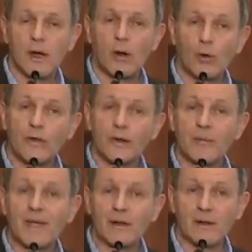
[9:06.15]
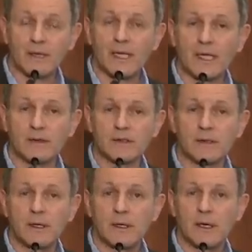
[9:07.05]
hold their mettle
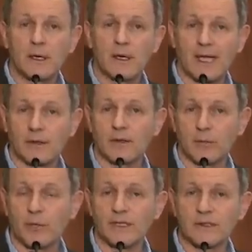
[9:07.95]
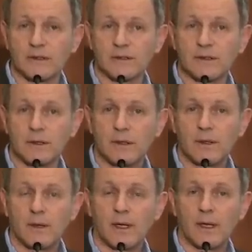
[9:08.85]
against antidepressants
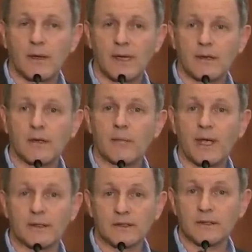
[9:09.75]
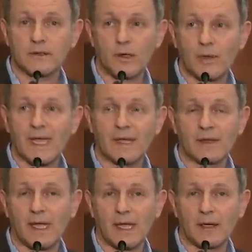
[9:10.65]
in comparisons going head
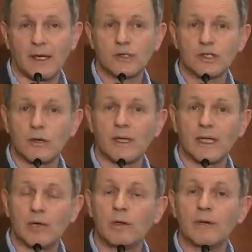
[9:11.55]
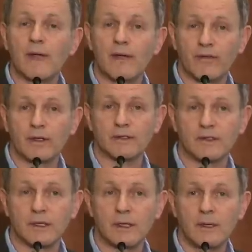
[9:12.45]
to head and showing equal
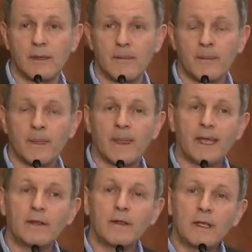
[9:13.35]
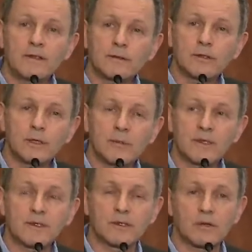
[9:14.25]
efficacy. And these are
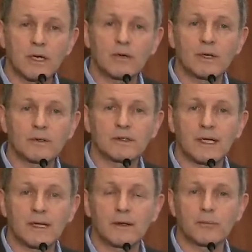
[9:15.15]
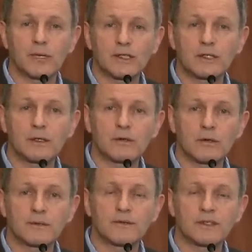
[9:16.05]
treatments that try to understand depression in
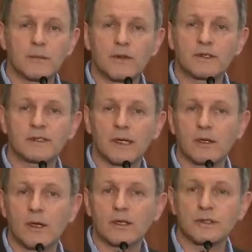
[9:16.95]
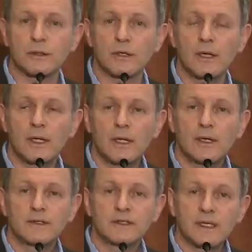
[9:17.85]
terms of some of the psychological
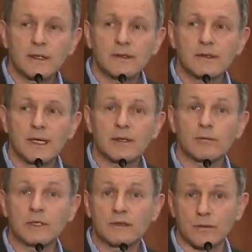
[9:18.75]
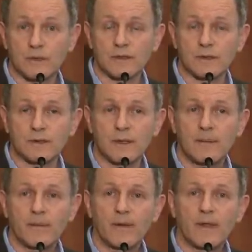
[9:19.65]
skills and resources
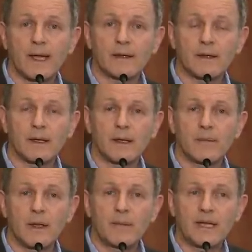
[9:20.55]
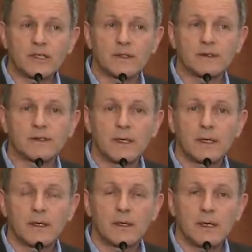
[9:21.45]
that patients
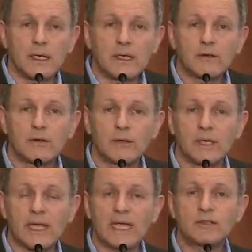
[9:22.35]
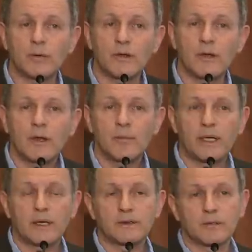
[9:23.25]
need to engage with,
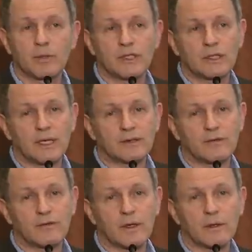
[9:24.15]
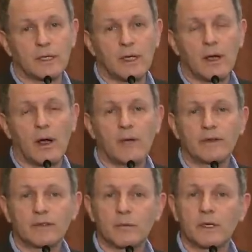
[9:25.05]
because depression has a very
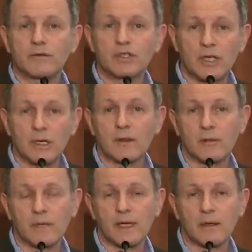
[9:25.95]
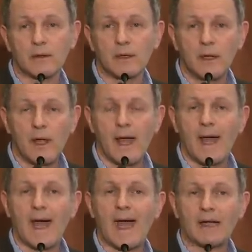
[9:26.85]
obvious way of shutting them down,
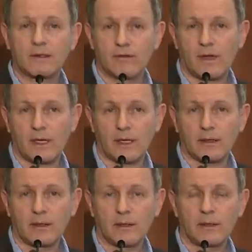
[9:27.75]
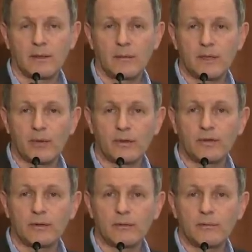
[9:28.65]
activating people
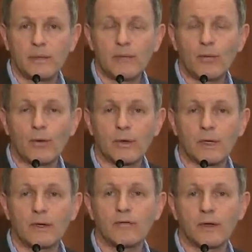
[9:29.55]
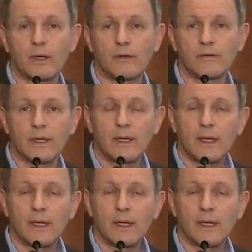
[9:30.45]
to be more involved,